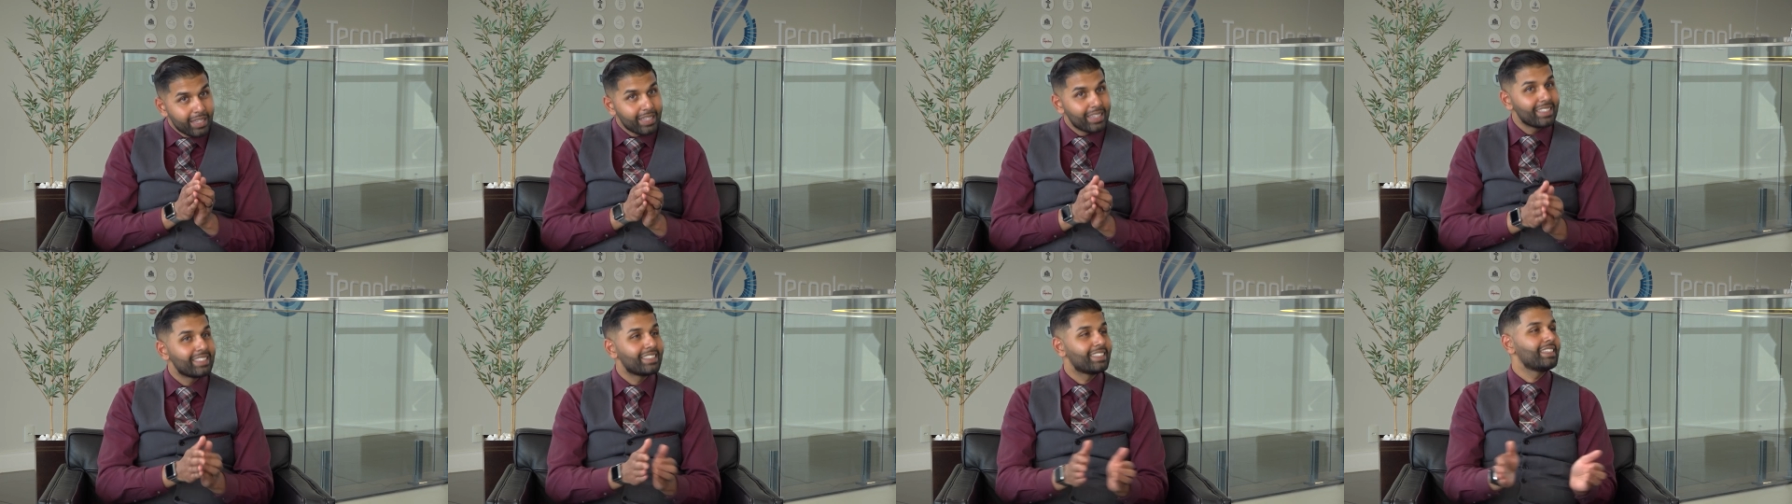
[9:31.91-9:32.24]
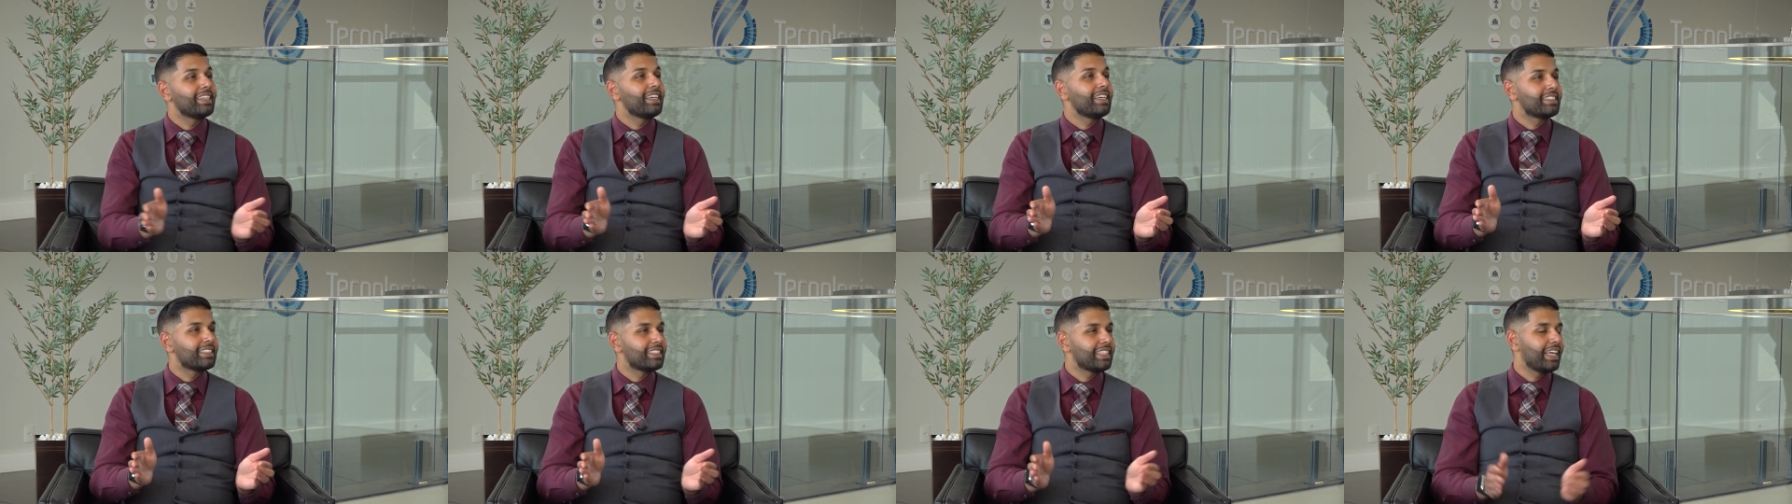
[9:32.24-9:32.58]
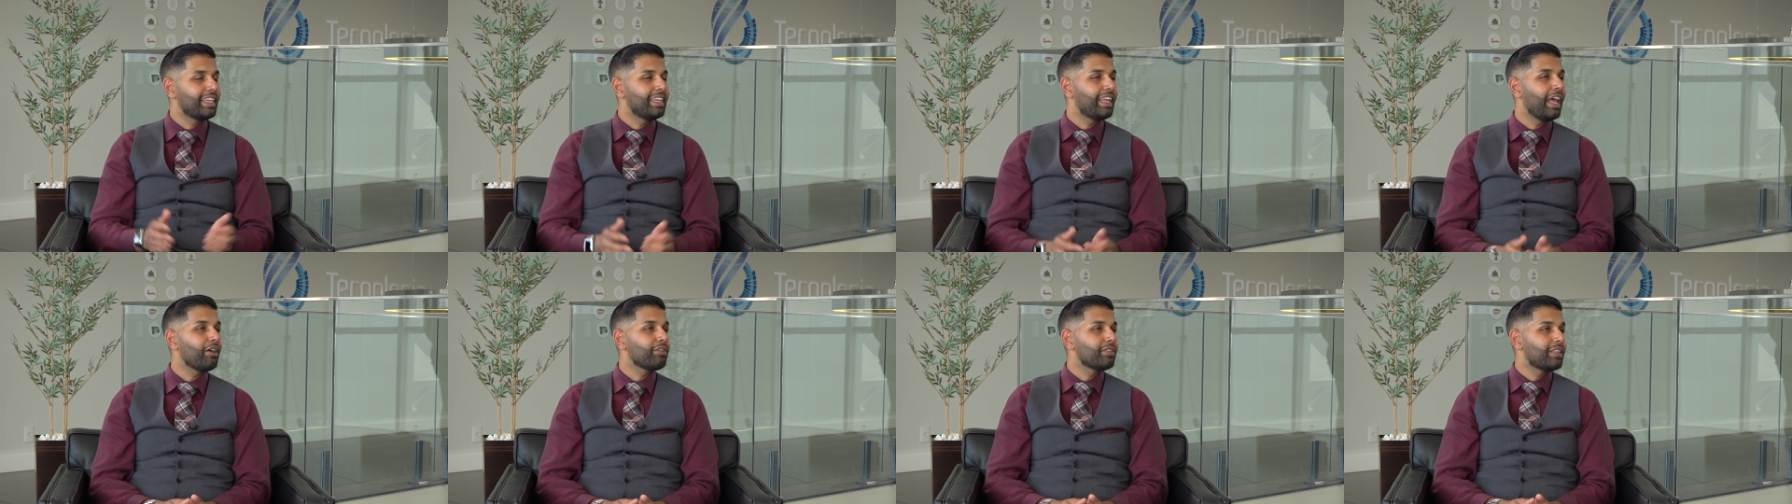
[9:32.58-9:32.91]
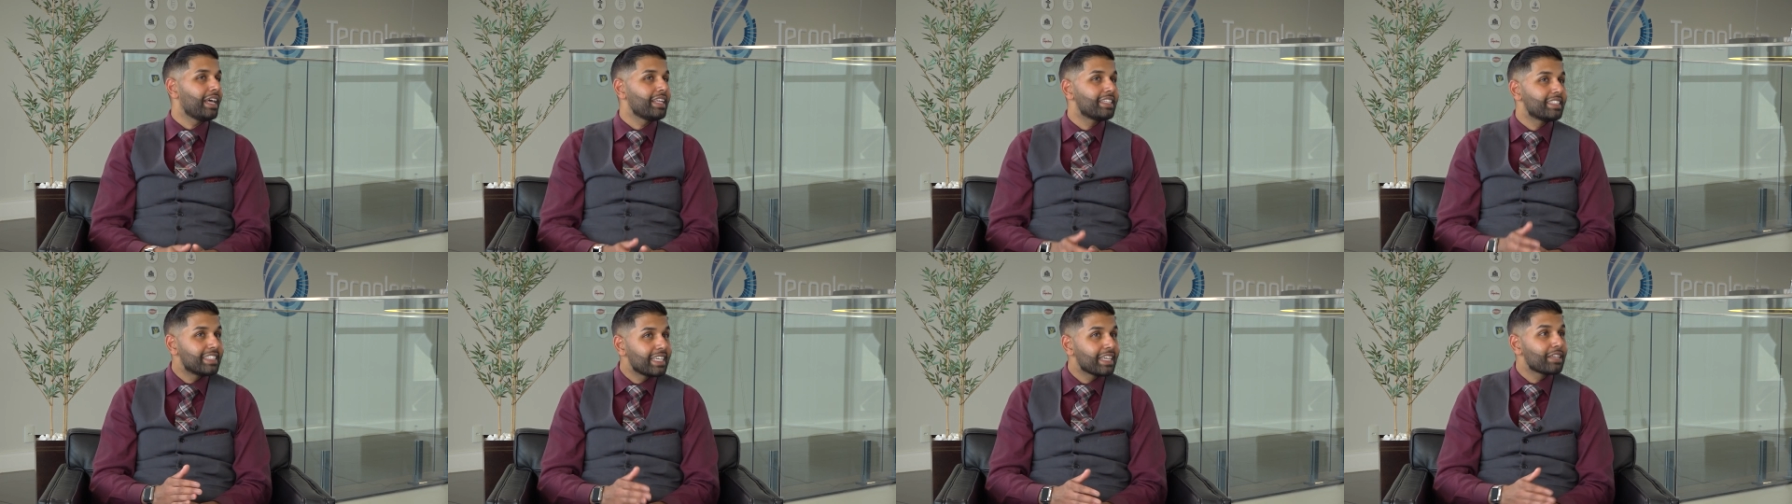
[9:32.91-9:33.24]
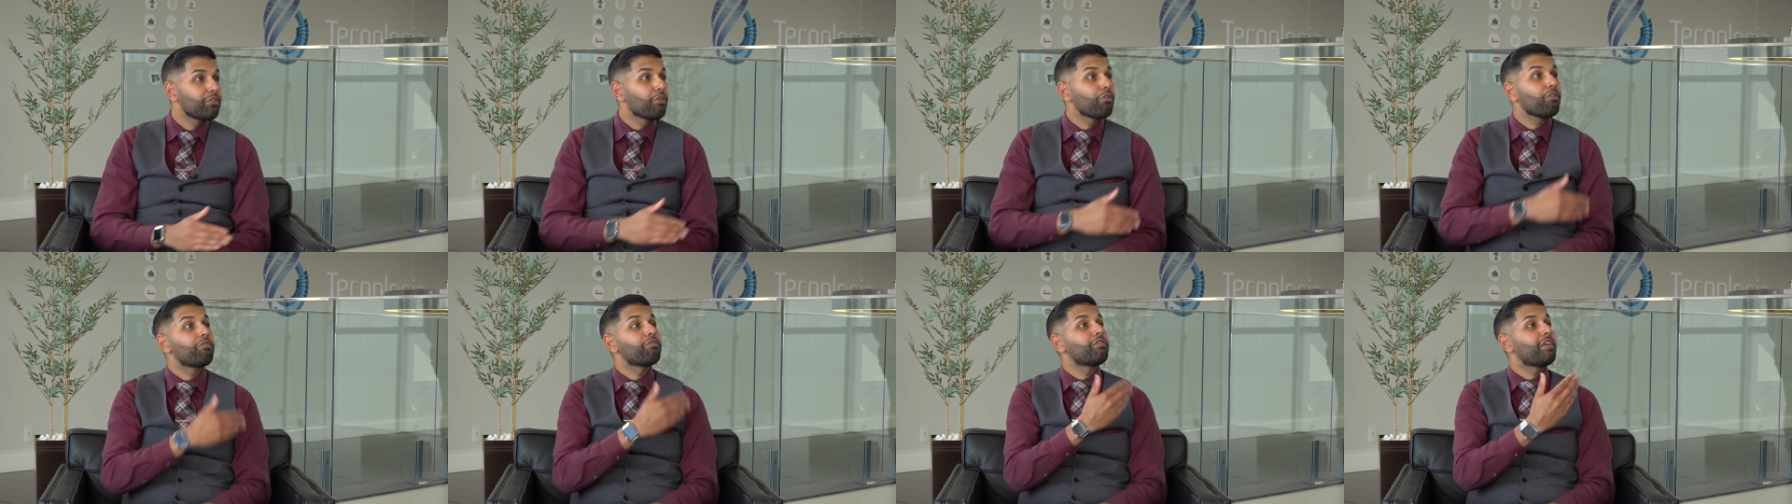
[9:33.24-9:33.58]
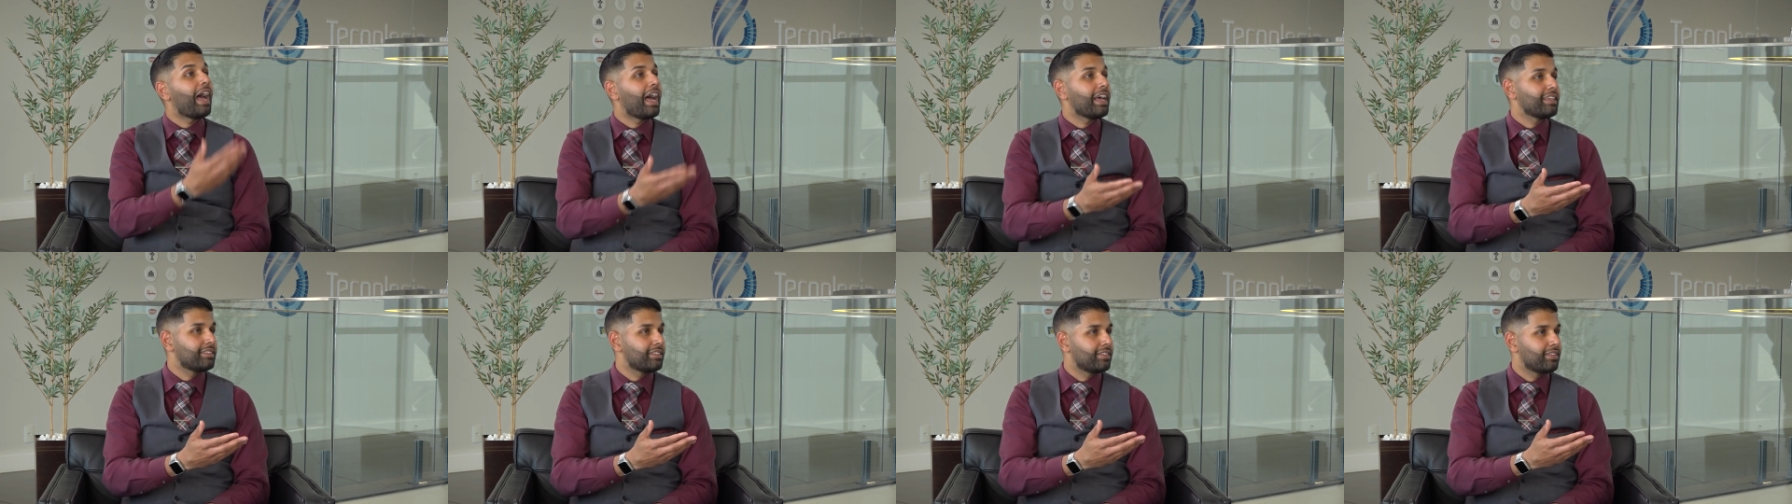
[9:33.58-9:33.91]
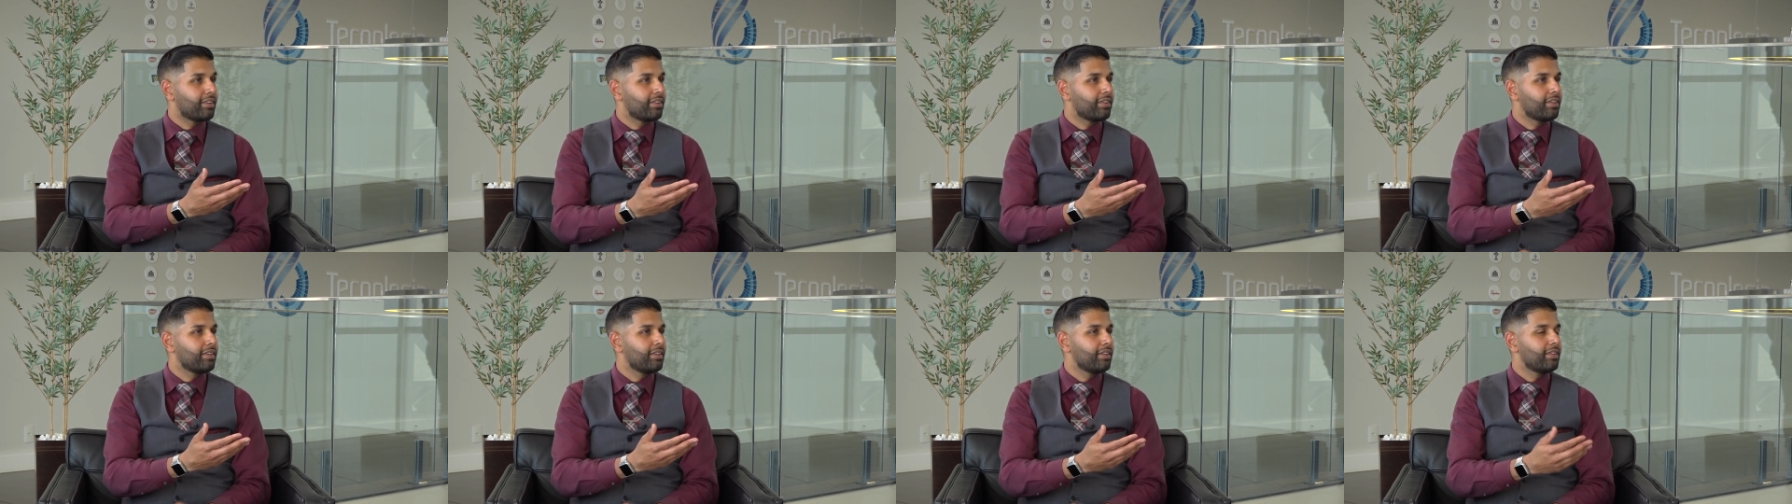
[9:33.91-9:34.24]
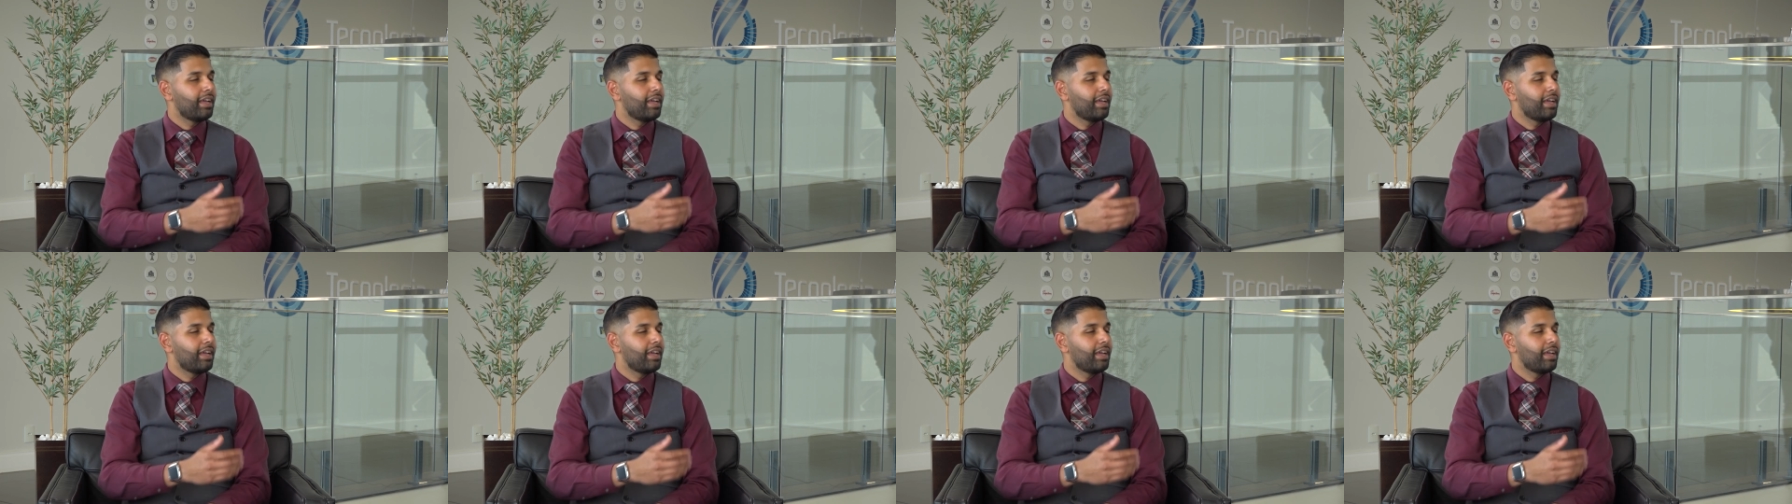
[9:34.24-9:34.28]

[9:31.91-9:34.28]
s- send out that signal faster?